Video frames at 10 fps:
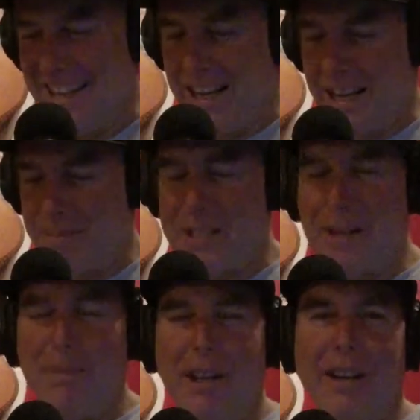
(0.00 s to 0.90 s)
Yep.
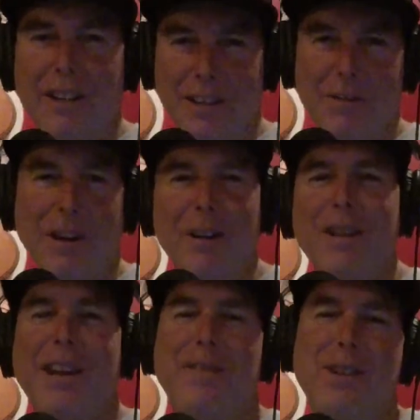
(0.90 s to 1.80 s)
Send me. You want to know what
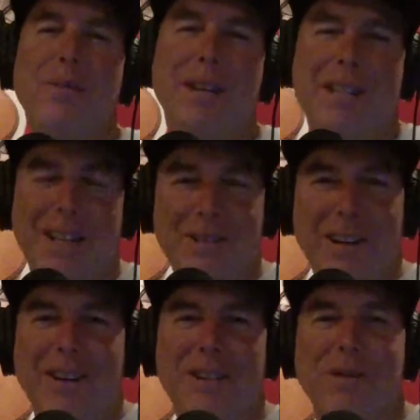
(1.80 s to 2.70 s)
you have to do to be a test
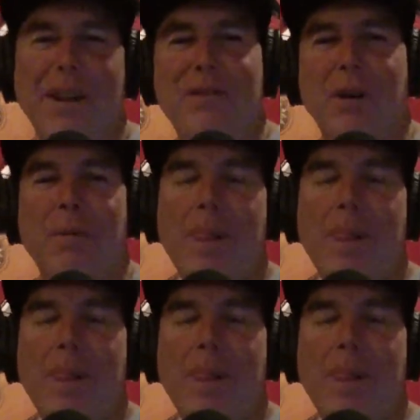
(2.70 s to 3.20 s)
rider? Here's what you have to do.